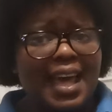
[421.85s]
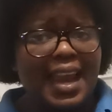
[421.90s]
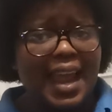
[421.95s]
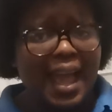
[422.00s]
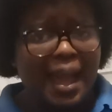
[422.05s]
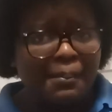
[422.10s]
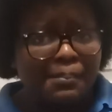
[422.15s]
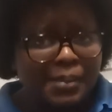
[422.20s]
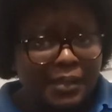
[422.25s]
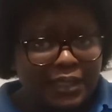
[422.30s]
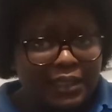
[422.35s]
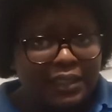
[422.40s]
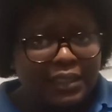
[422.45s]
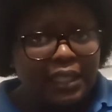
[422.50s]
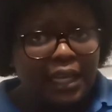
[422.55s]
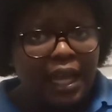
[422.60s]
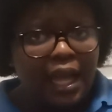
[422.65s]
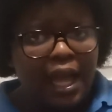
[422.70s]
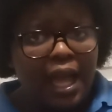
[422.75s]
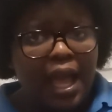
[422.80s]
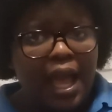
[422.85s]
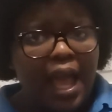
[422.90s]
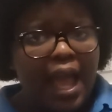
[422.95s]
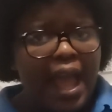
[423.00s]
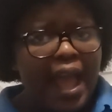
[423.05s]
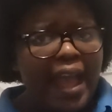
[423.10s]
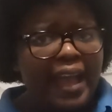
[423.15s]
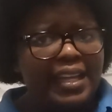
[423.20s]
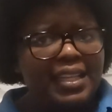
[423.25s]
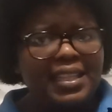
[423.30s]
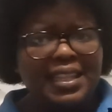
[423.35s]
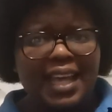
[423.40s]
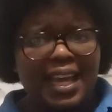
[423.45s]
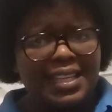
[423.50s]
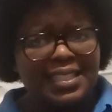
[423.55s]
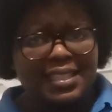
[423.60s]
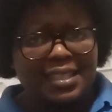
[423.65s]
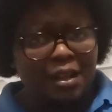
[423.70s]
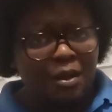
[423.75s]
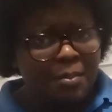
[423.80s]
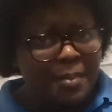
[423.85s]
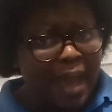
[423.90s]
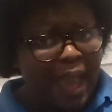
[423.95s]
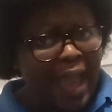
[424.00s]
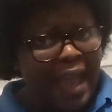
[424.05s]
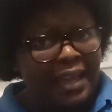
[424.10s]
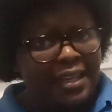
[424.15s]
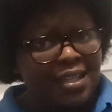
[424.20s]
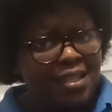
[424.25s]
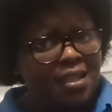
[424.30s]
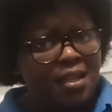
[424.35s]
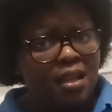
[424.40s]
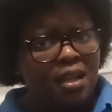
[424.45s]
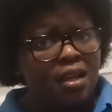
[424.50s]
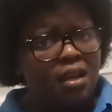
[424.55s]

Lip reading: that happened, and they're still mad,